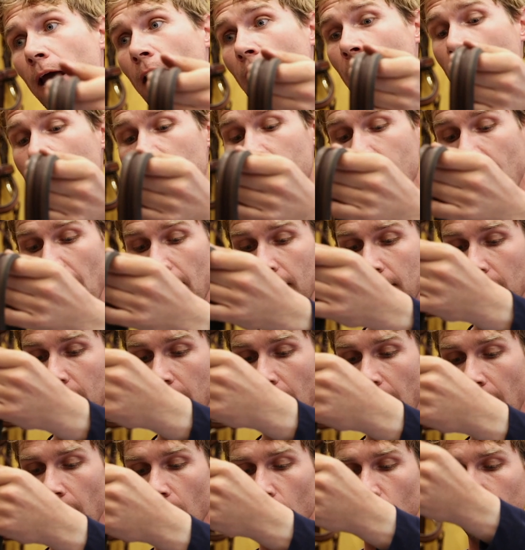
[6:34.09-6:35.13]
and that can
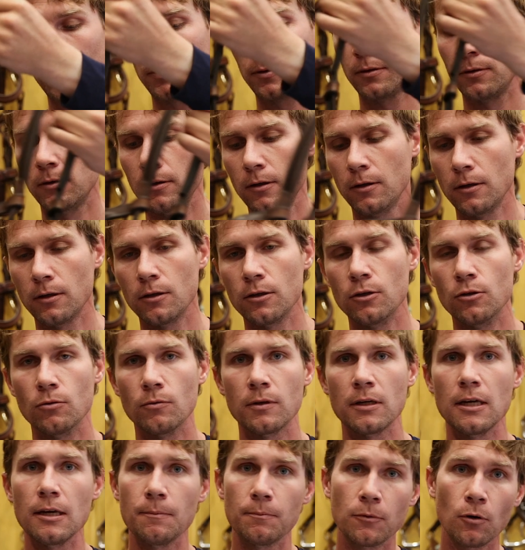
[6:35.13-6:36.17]
help you
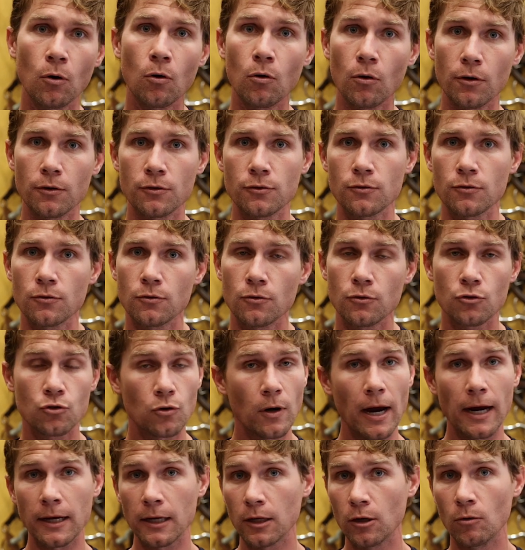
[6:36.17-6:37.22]
keep the horse
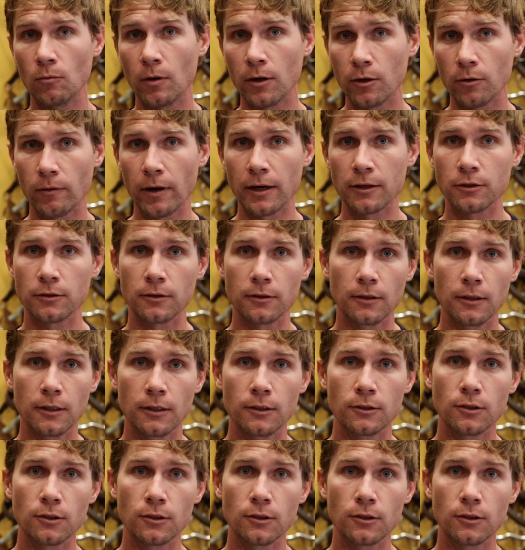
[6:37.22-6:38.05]
tracking in one direction.